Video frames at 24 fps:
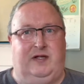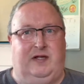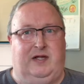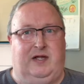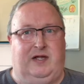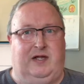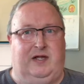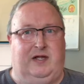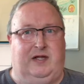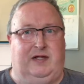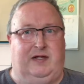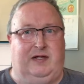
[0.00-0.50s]

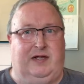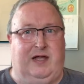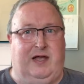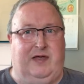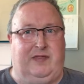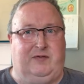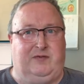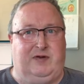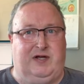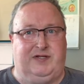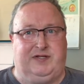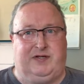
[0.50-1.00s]

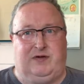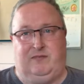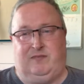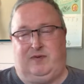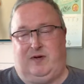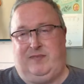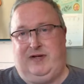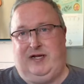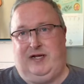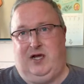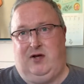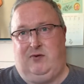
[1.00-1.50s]
otherwise I'll
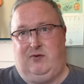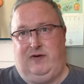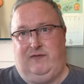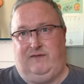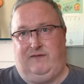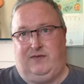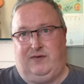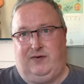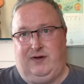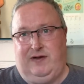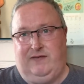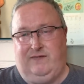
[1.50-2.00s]
probably go on
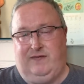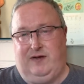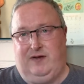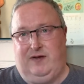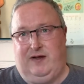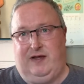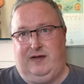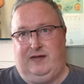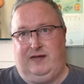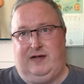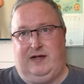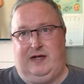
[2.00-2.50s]
forever,
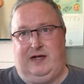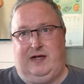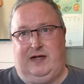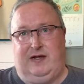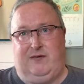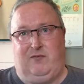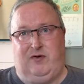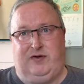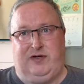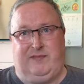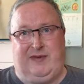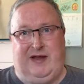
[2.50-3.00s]
and I
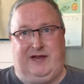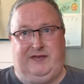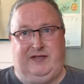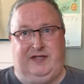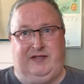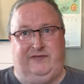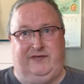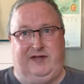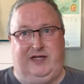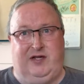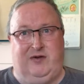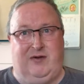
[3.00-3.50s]
want to make
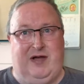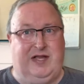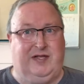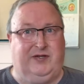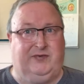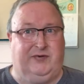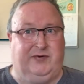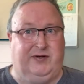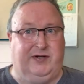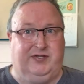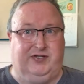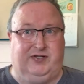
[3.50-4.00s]
this video
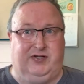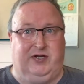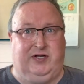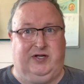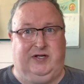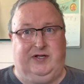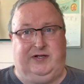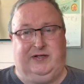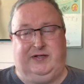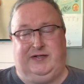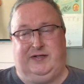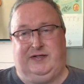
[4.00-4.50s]
under a
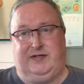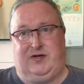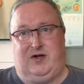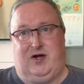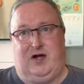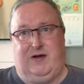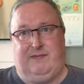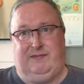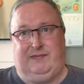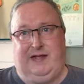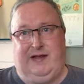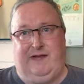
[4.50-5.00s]
certain
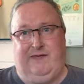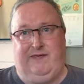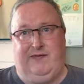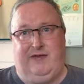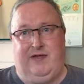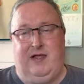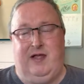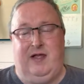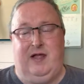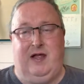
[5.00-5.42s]
time length.